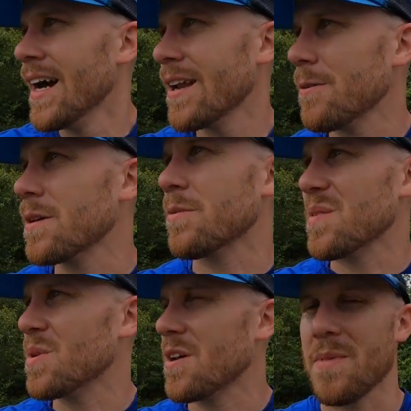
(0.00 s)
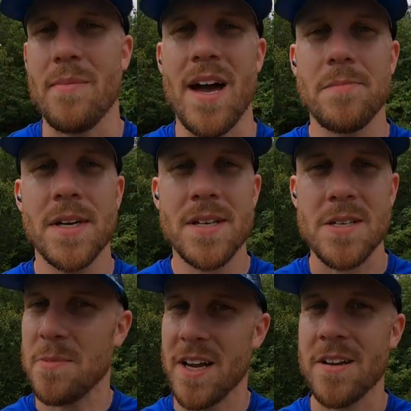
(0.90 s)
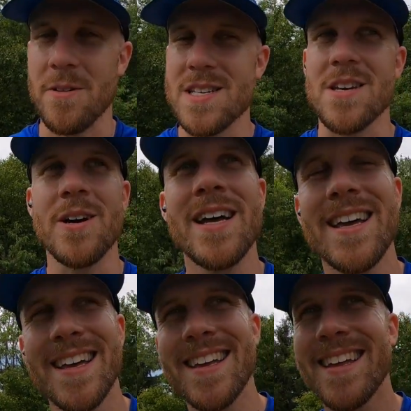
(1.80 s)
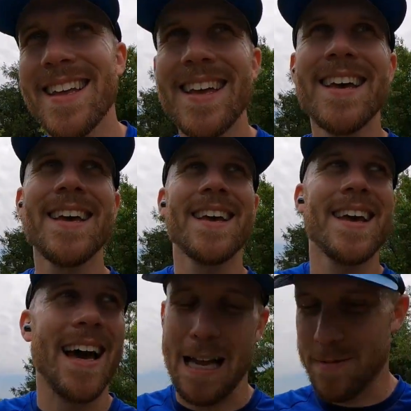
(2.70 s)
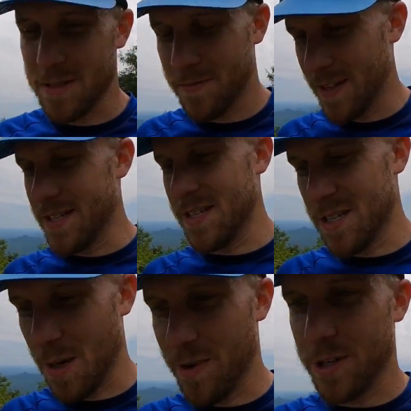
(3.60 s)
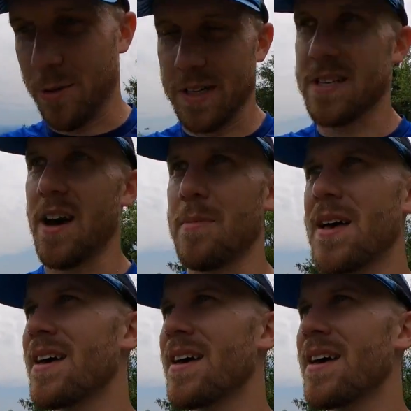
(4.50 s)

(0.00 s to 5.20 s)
don't really want to pull out my map, so I'm not going to. This is just going to be a short stop.